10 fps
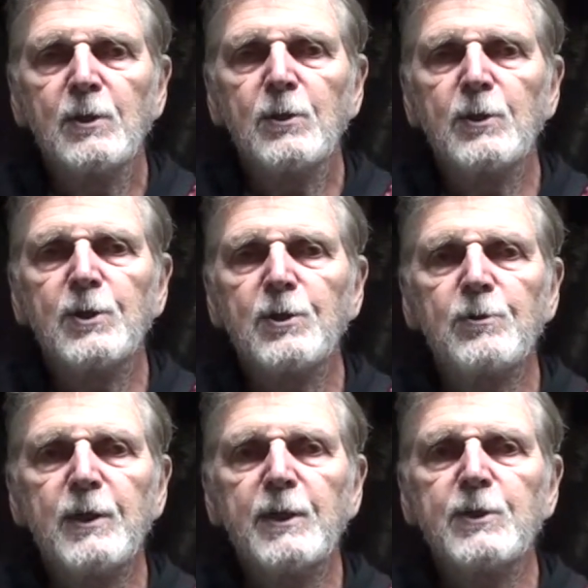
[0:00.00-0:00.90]
Your
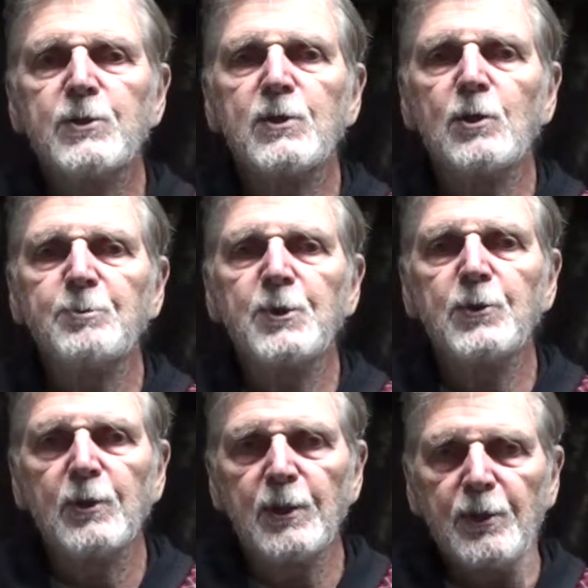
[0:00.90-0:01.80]
degree is an open
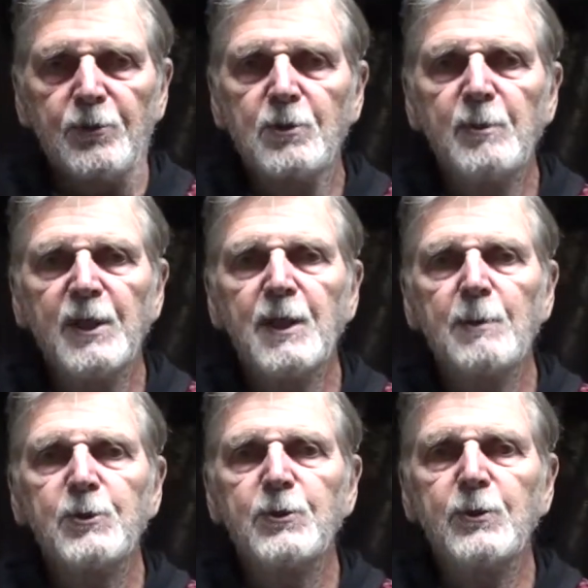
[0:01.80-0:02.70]
door to many
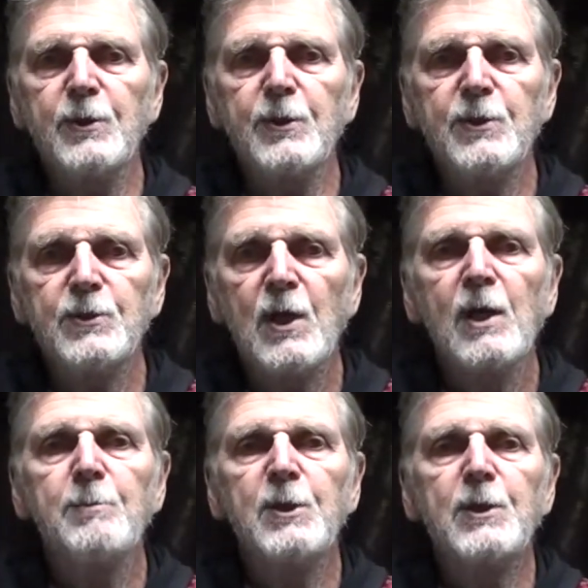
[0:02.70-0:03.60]
opportunities
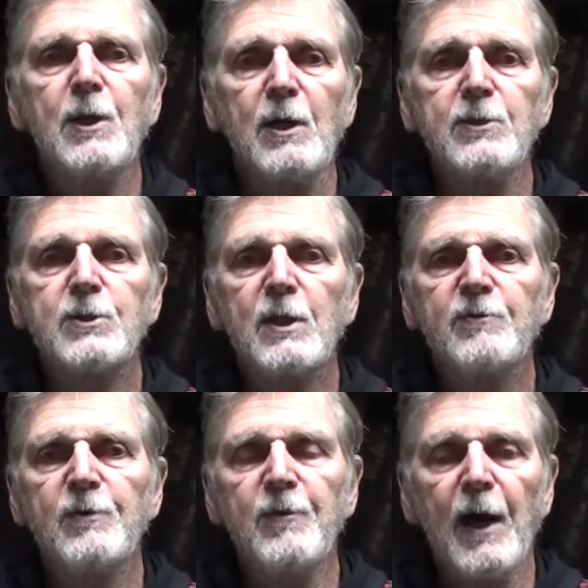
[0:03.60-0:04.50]
because of
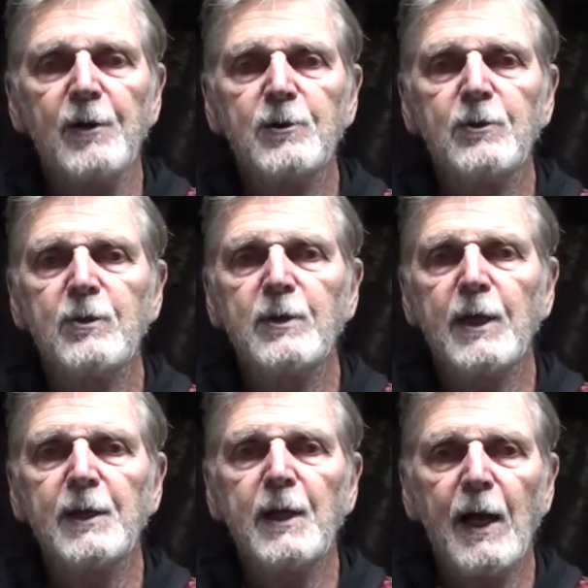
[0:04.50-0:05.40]
the value
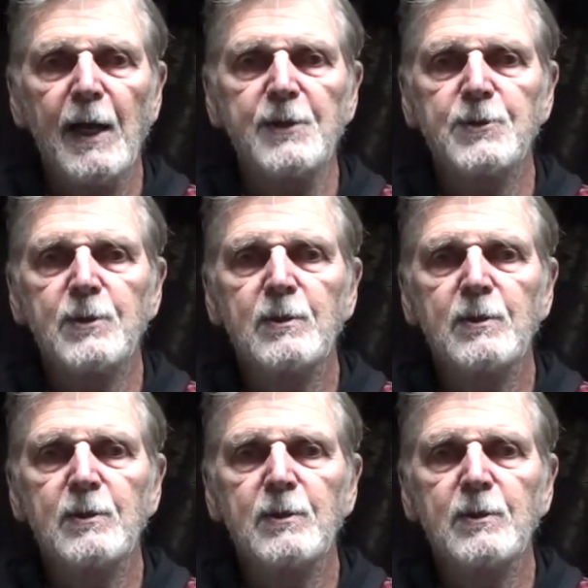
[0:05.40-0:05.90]
that it has.